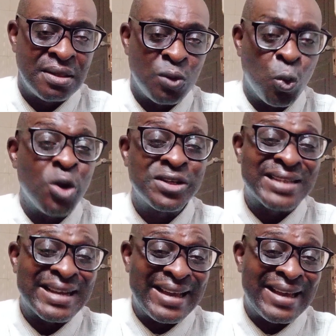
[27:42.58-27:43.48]

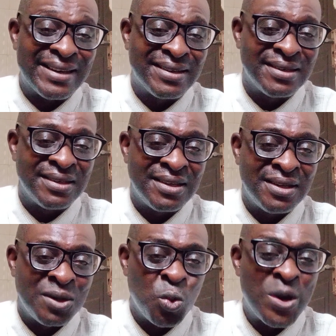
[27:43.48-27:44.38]
once again
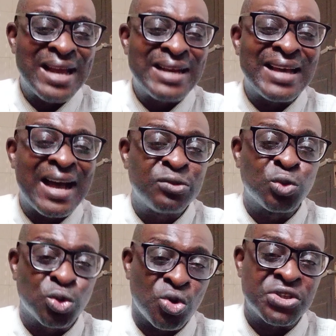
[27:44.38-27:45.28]
whether they have
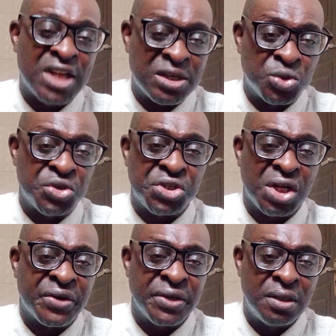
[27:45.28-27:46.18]
to trust their
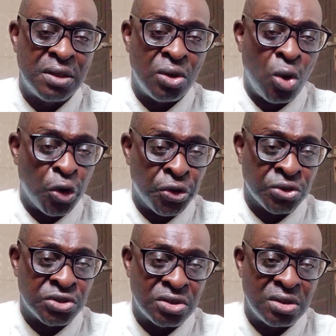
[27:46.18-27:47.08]
judiciary or
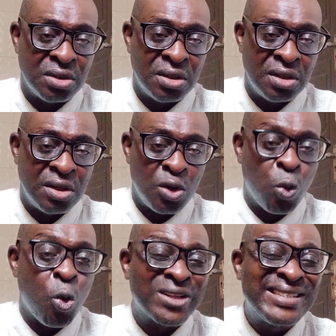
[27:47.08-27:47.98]
not.
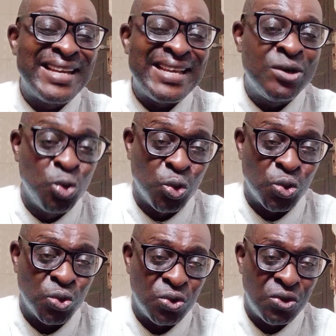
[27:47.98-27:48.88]
What they
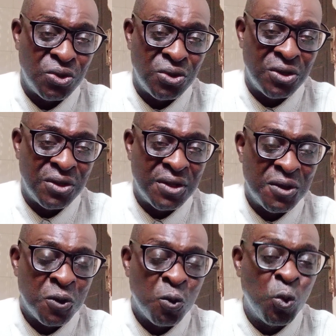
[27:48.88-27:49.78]
do
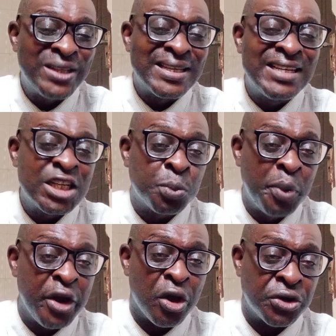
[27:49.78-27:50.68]
within this
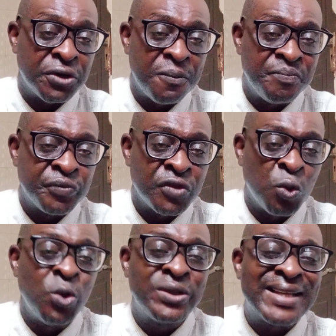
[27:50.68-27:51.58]
period
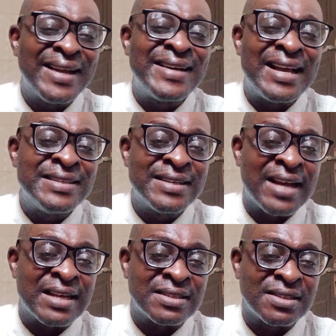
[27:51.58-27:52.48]
will tell
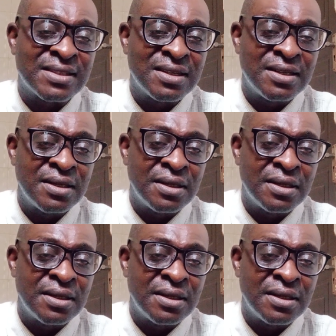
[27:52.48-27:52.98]
Nigerians